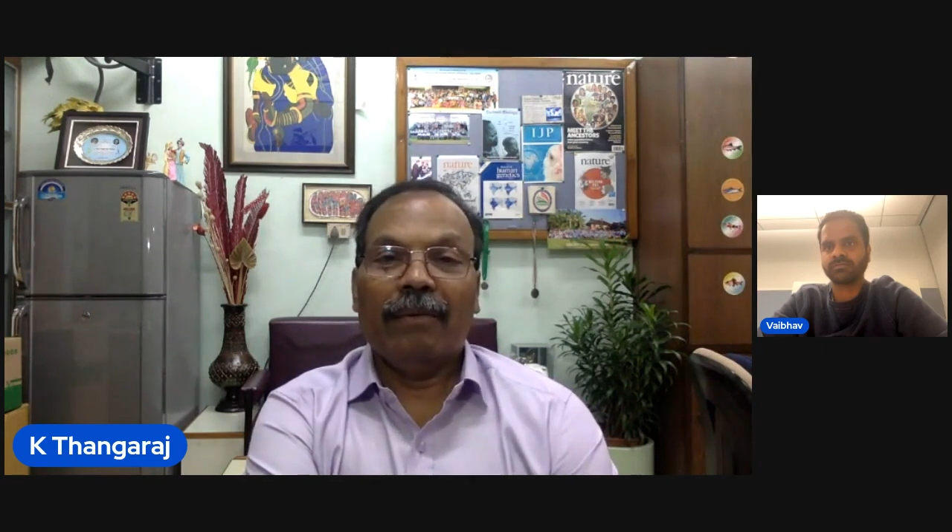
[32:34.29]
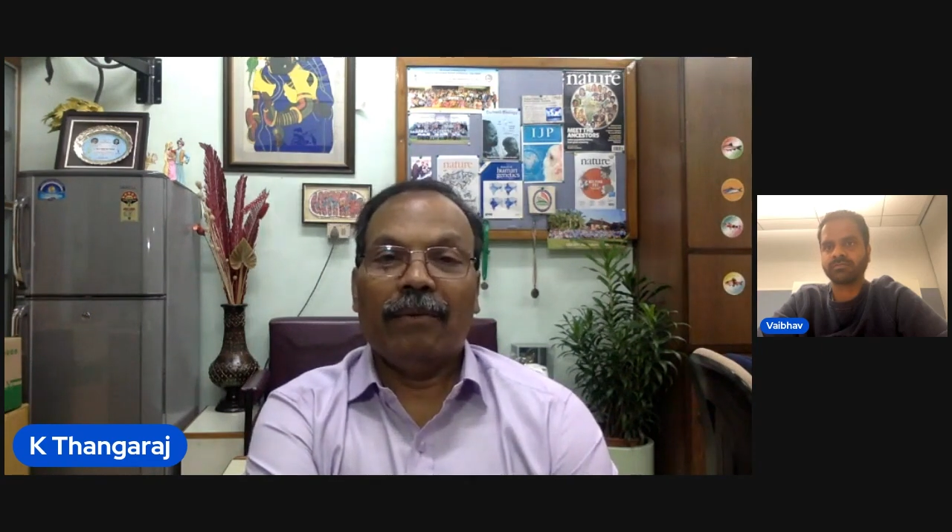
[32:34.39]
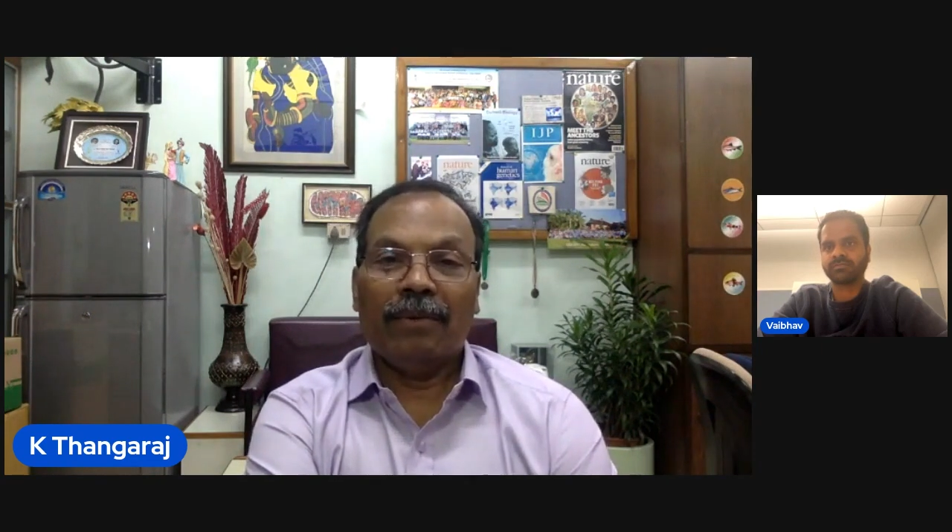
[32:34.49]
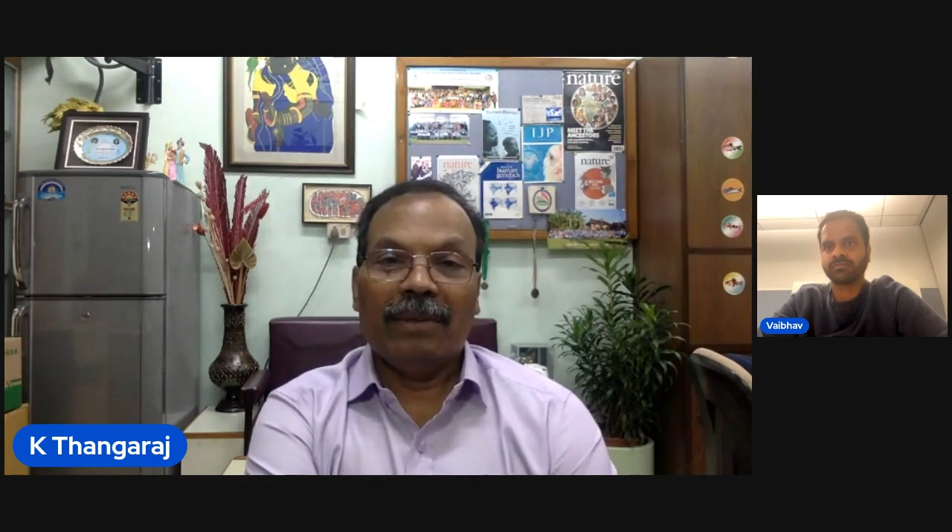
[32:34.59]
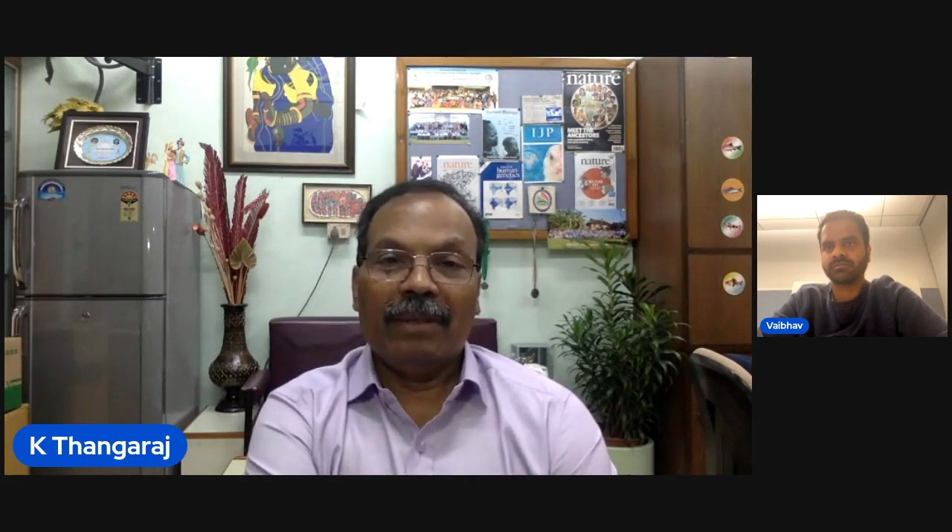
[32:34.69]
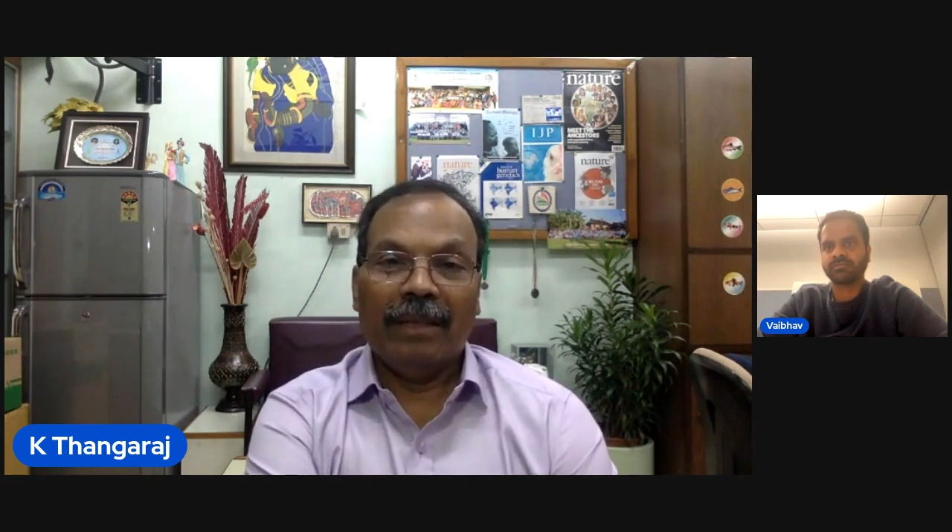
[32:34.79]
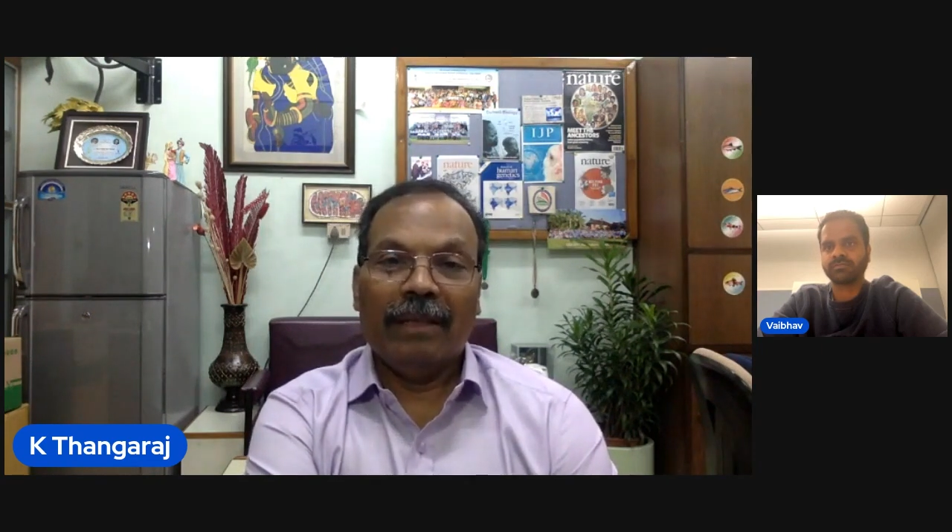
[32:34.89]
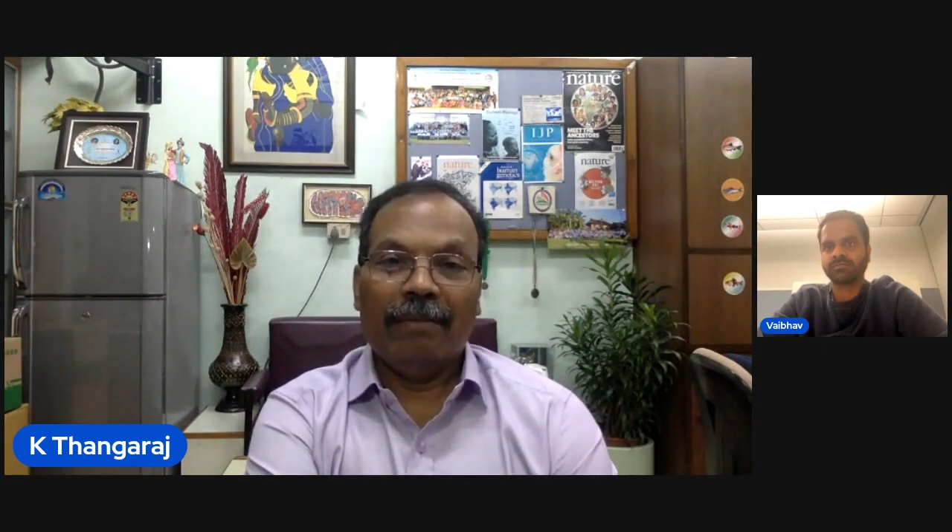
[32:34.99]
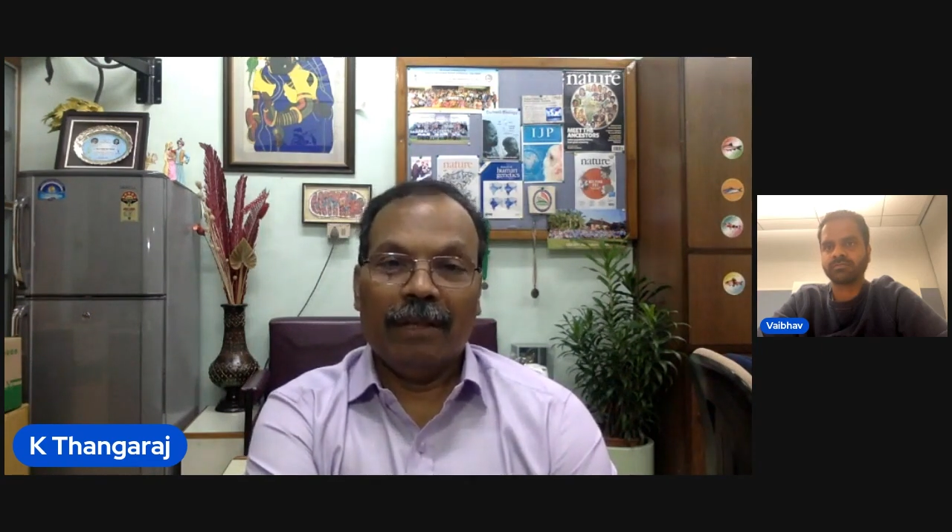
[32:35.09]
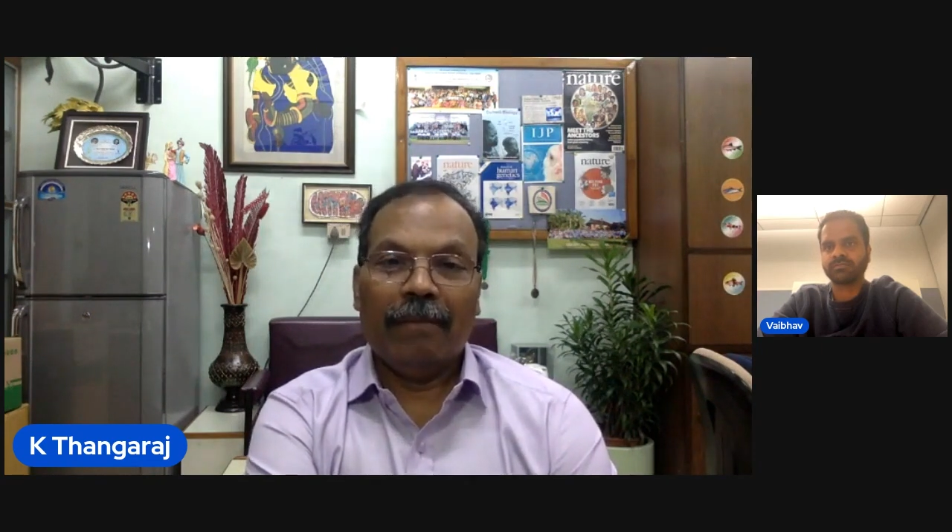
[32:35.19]
own
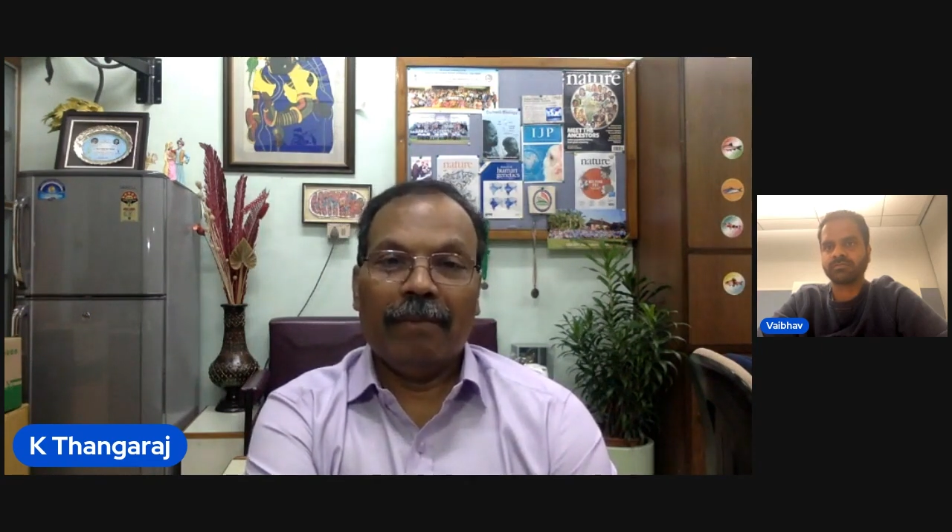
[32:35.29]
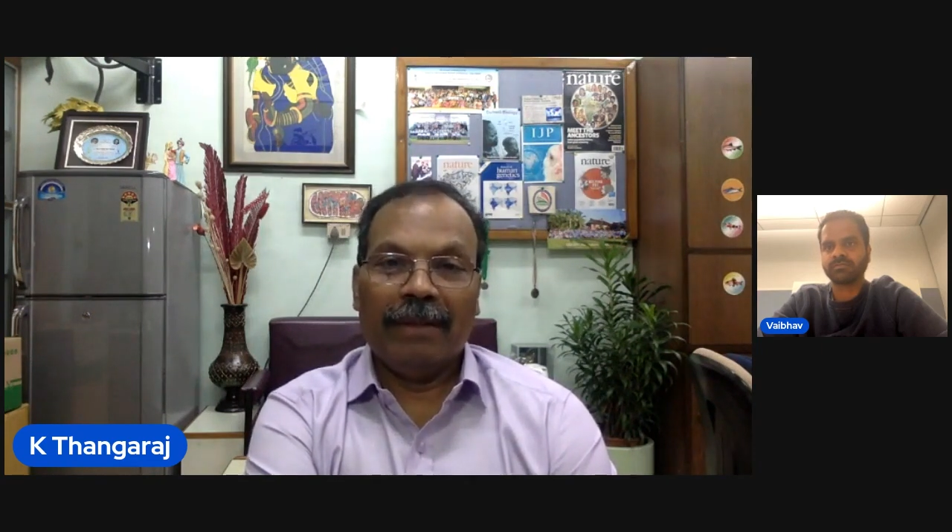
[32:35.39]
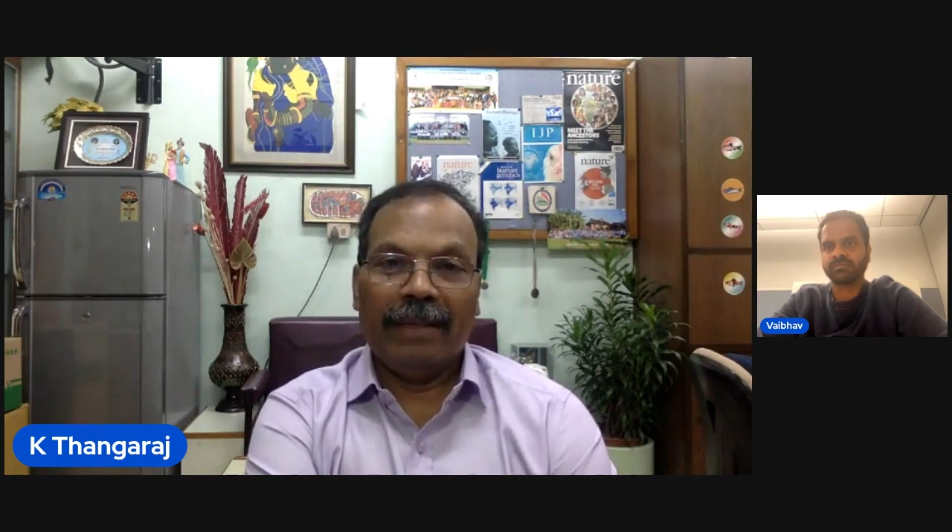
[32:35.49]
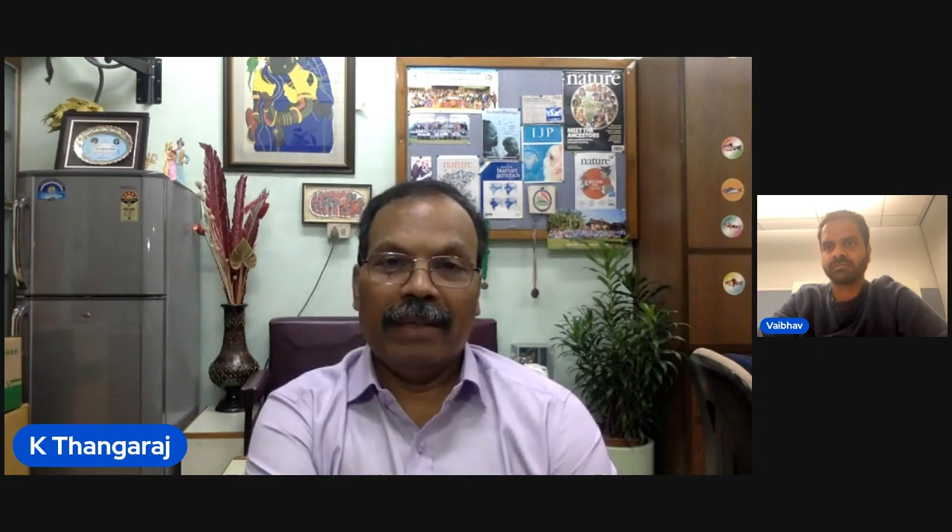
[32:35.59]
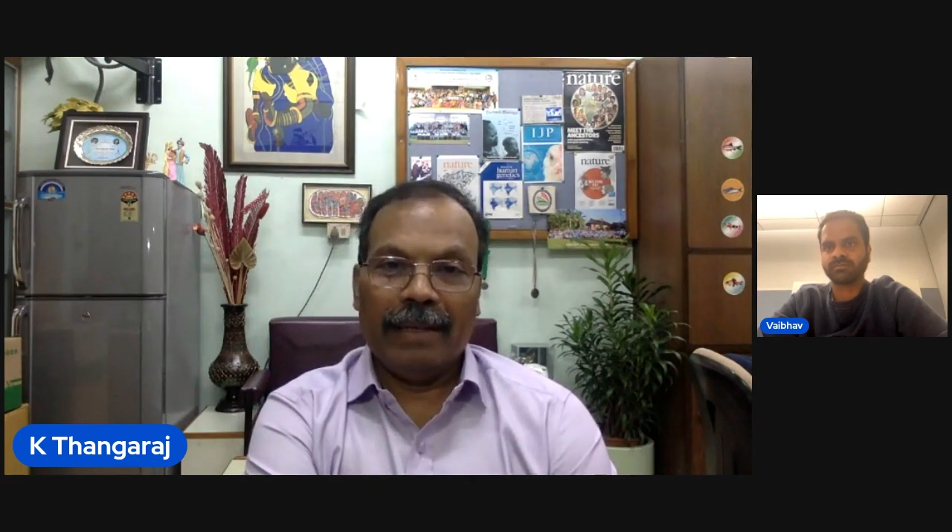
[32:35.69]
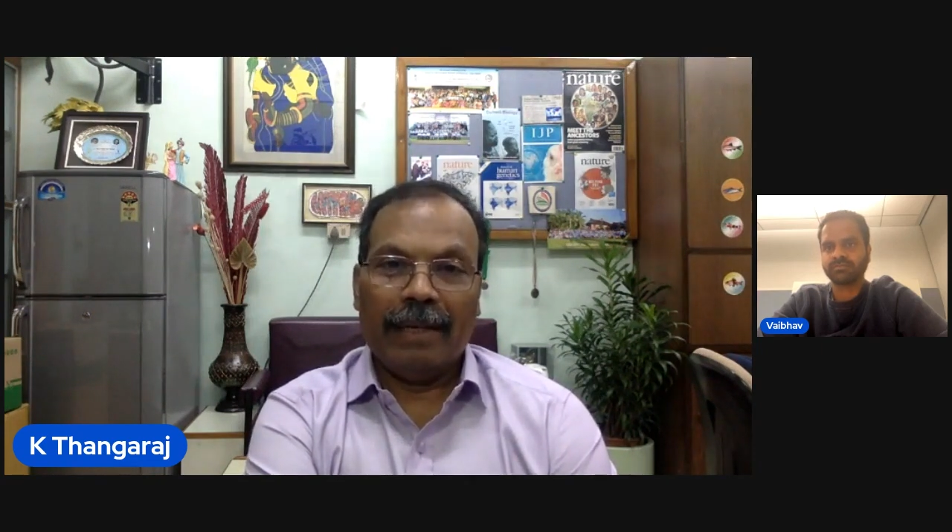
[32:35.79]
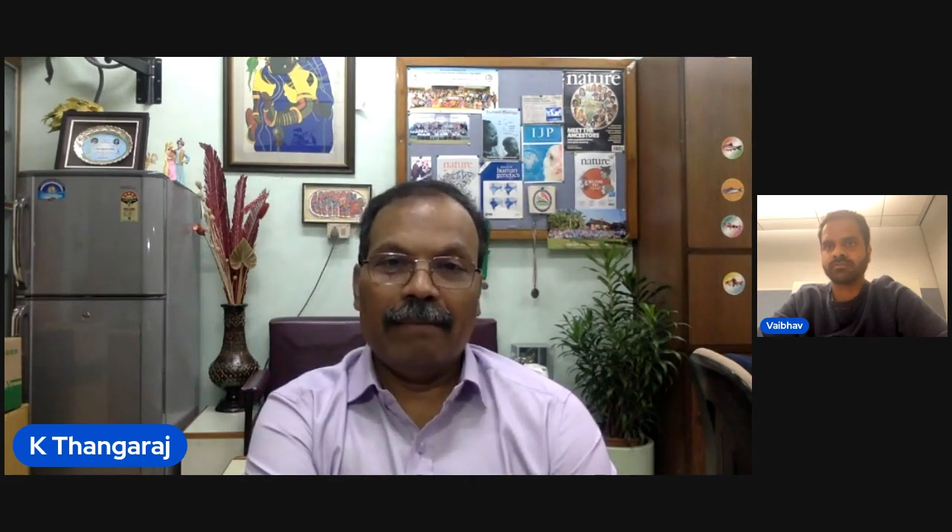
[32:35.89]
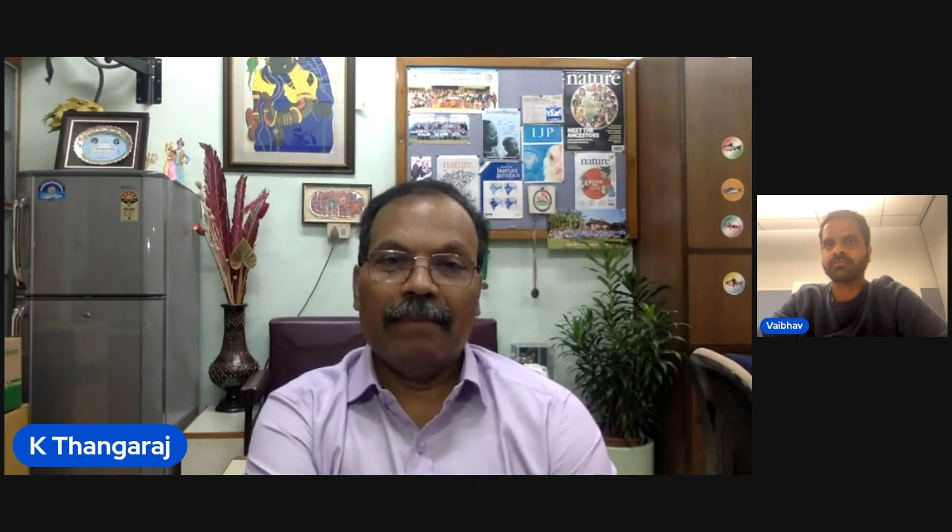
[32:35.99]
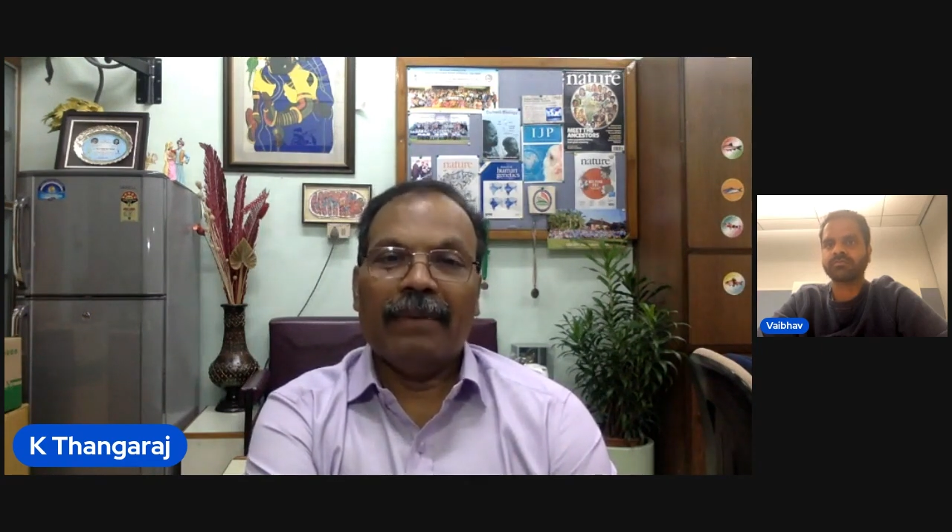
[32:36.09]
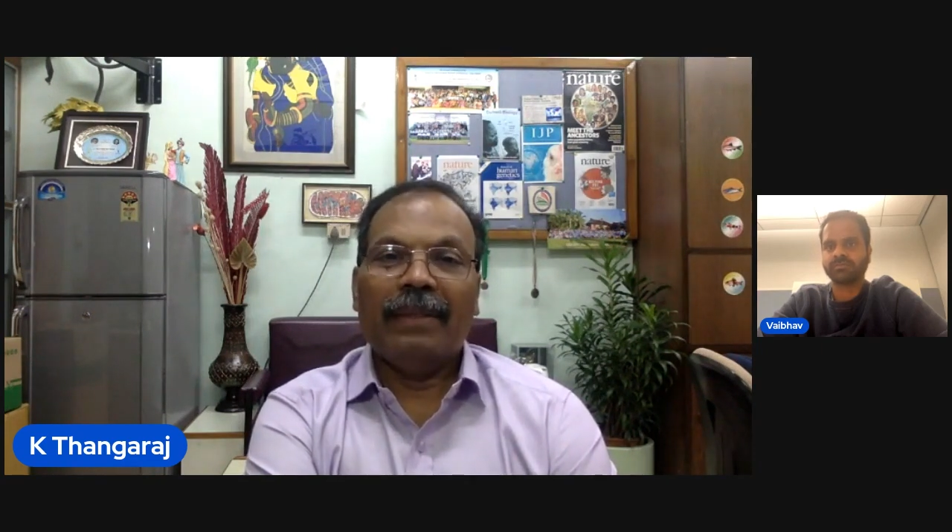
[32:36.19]
DNA fingerprinting lab.